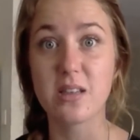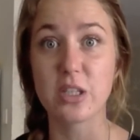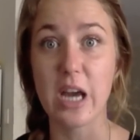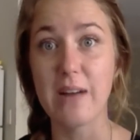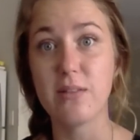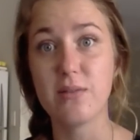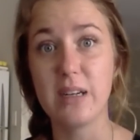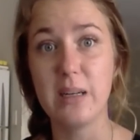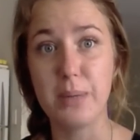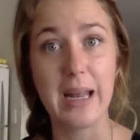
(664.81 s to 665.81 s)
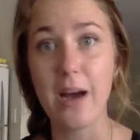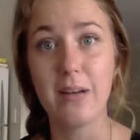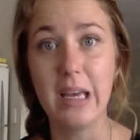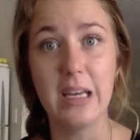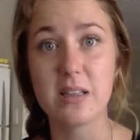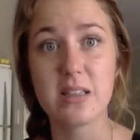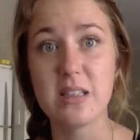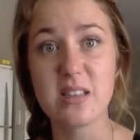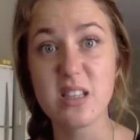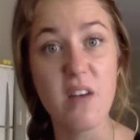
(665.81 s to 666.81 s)
Because you haven't really been out here to
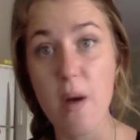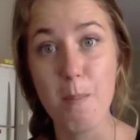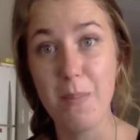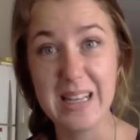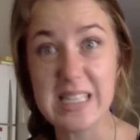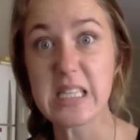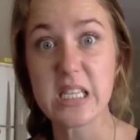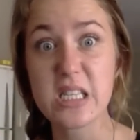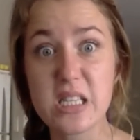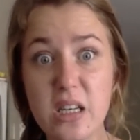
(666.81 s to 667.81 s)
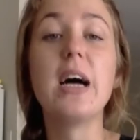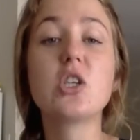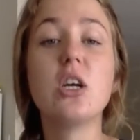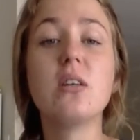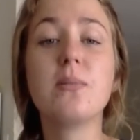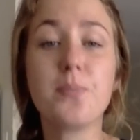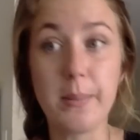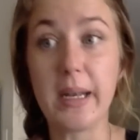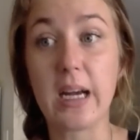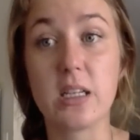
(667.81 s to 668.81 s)
discover places. Passion.
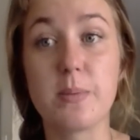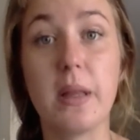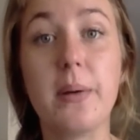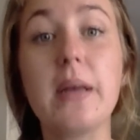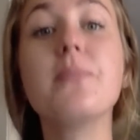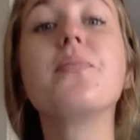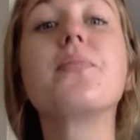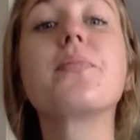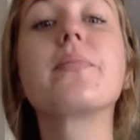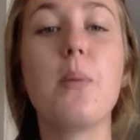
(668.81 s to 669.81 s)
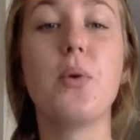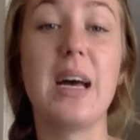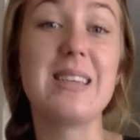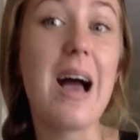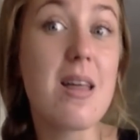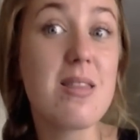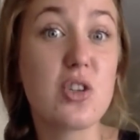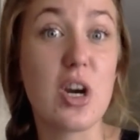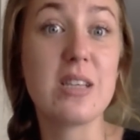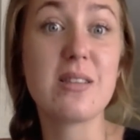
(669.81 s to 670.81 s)
I'm a necklace, by the way. Brought that and the
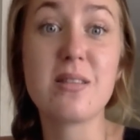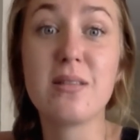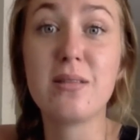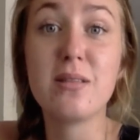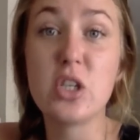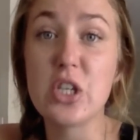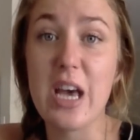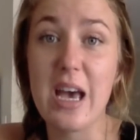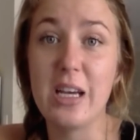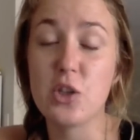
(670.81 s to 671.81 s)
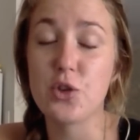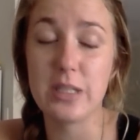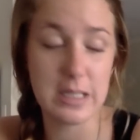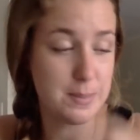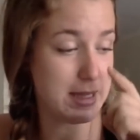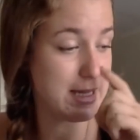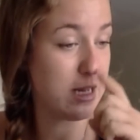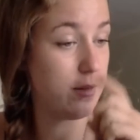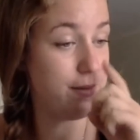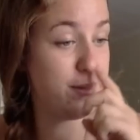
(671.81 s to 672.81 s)
dress. Today, treated
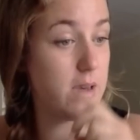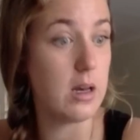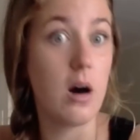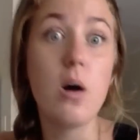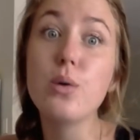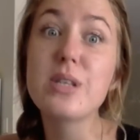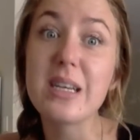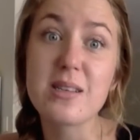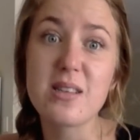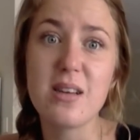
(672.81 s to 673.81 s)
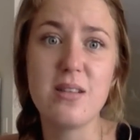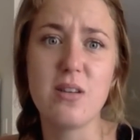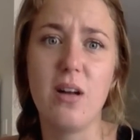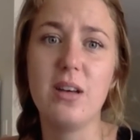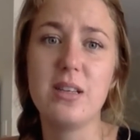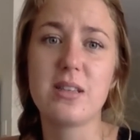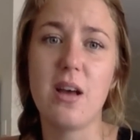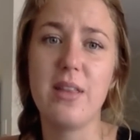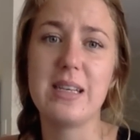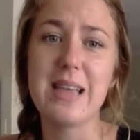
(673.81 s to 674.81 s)
myself a whole $16
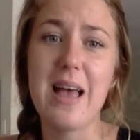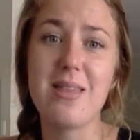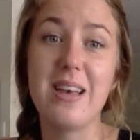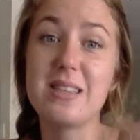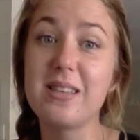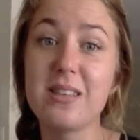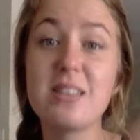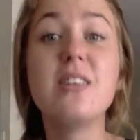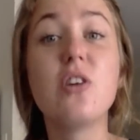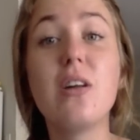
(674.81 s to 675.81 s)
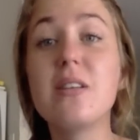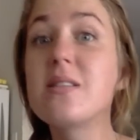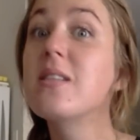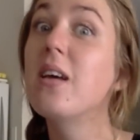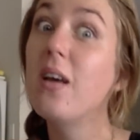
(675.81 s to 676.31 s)
on this and this. $16.